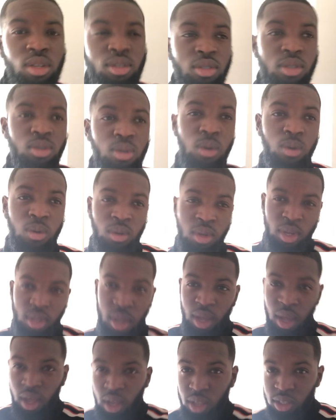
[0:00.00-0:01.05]
So
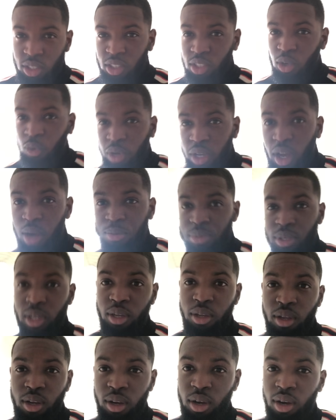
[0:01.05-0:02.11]
just a quick
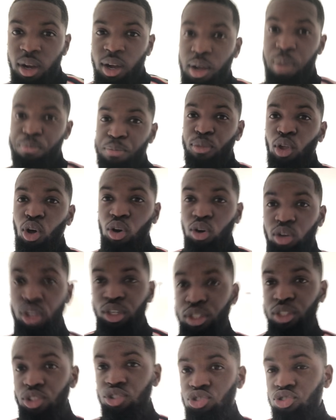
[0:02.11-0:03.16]
update. I'm not
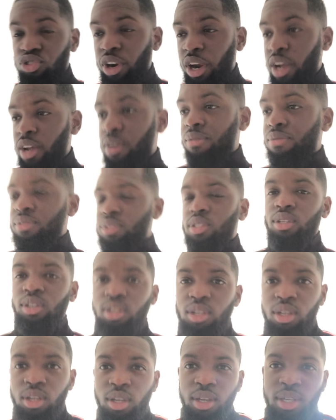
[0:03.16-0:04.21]
gonna drive to
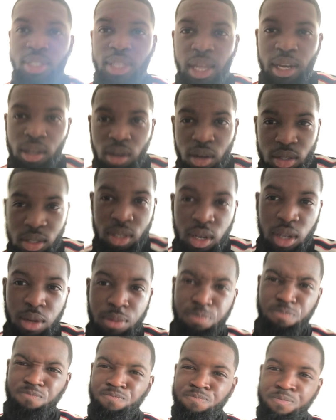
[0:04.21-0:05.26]
the Italian consulate,
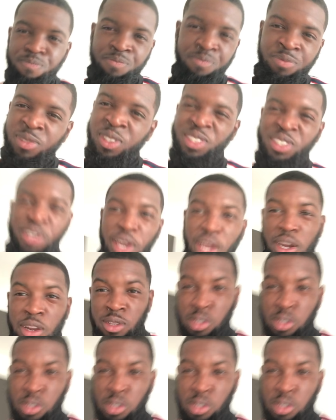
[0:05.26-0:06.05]
so I